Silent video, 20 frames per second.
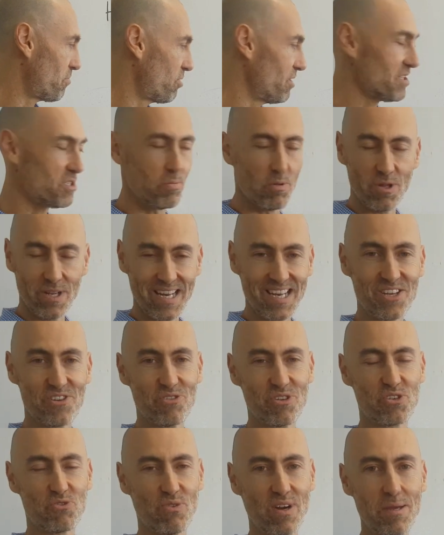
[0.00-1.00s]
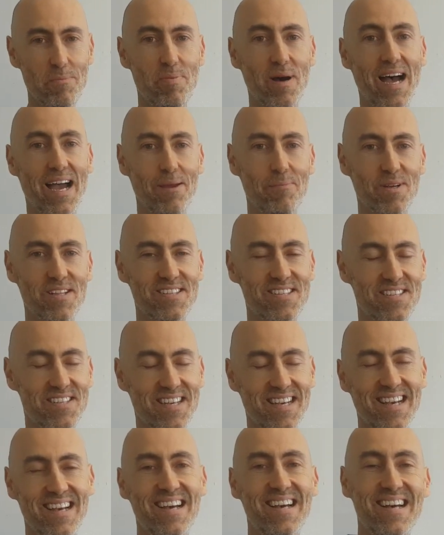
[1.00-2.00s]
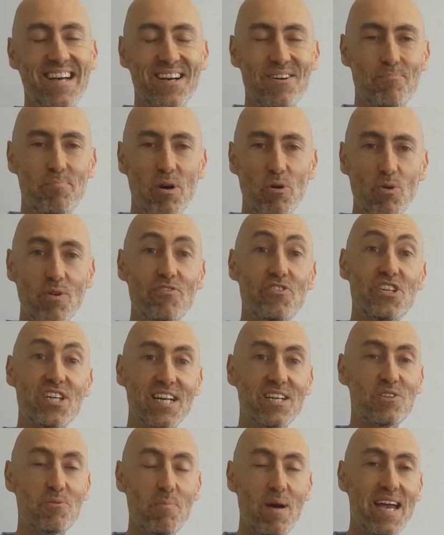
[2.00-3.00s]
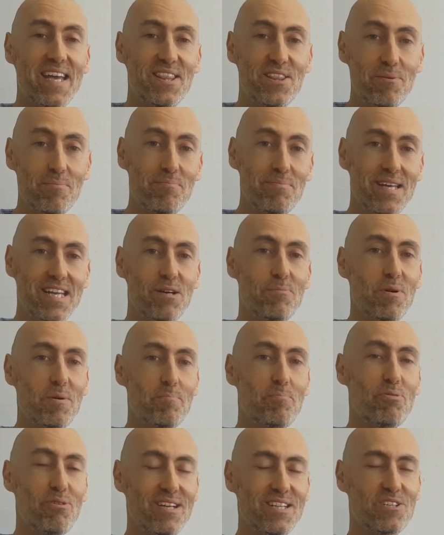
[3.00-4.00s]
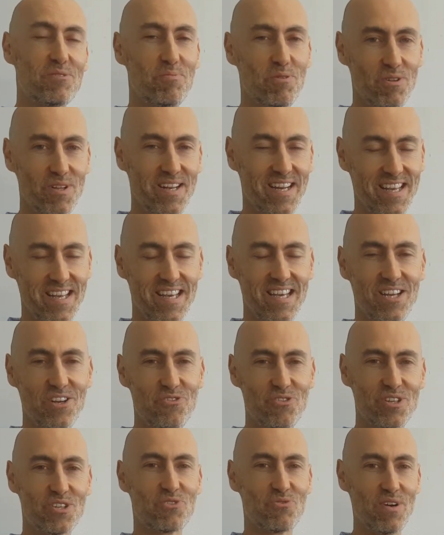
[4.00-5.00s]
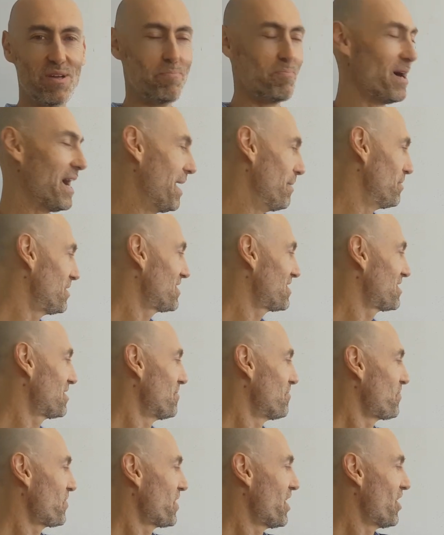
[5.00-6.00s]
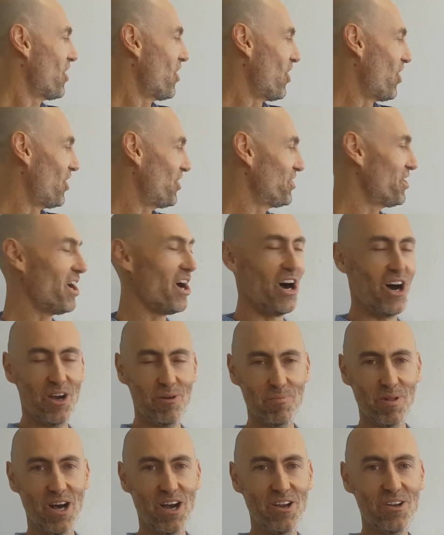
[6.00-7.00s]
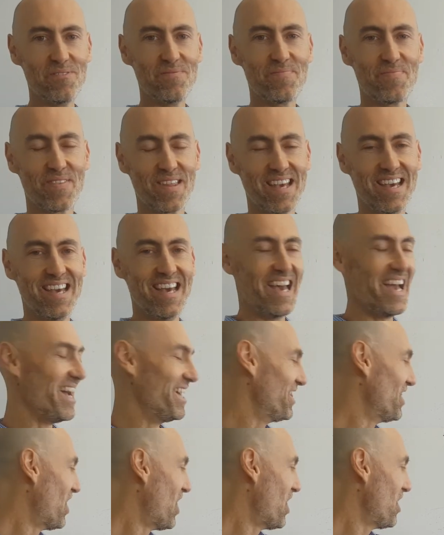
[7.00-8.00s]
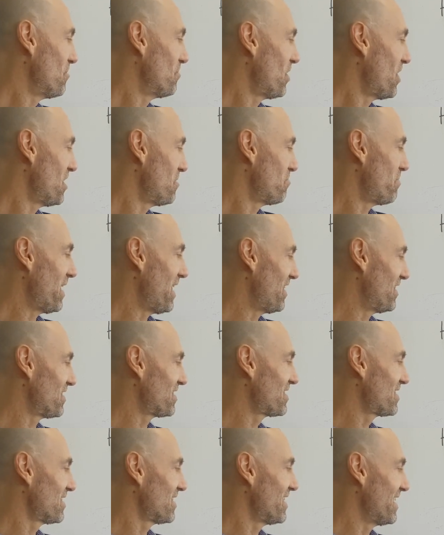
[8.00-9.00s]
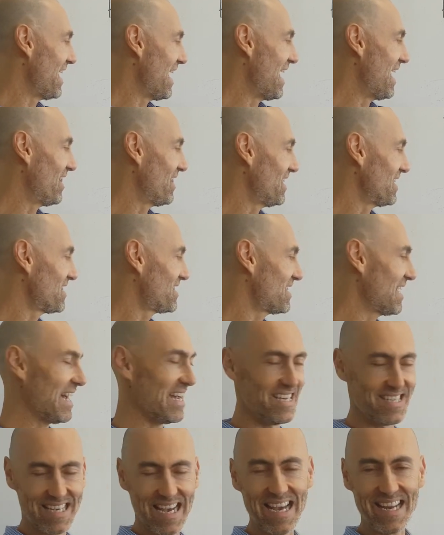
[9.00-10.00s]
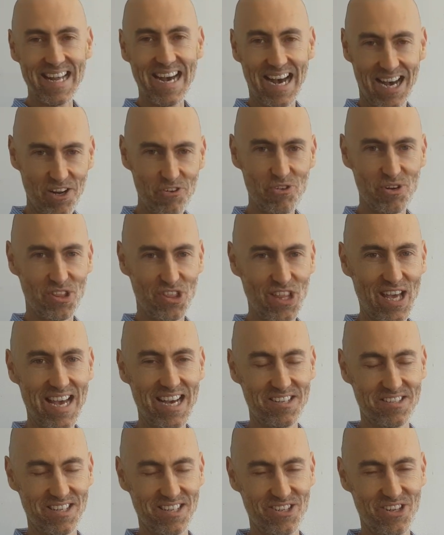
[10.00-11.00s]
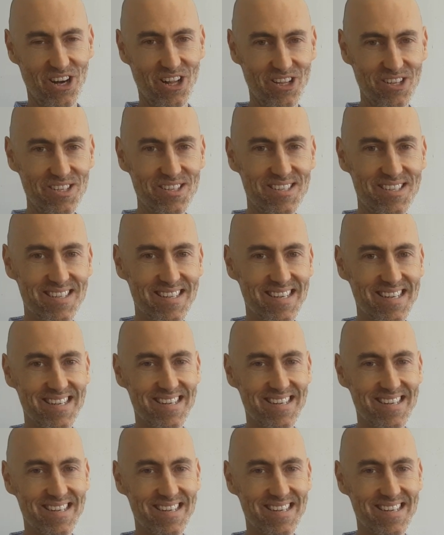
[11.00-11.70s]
principal and interest repayments, but we've just made the minimum principal and interest repayments on the home loan, and the home loan balance now, let's say, is $800,000,